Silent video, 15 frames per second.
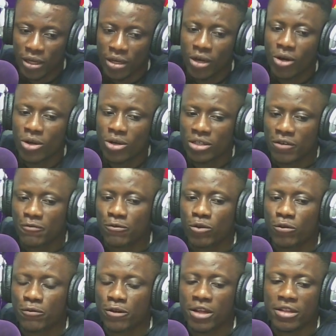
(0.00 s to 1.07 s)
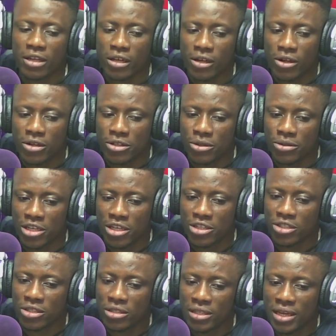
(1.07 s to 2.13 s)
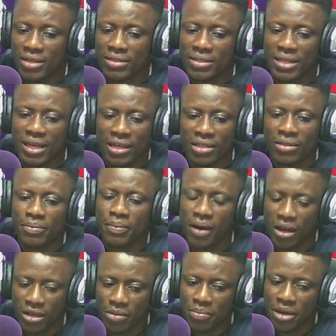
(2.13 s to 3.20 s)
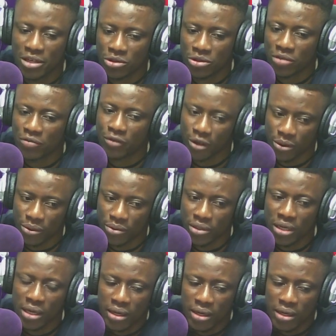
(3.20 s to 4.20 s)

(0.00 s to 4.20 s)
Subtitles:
called for further consultations and a second parliamentary vote.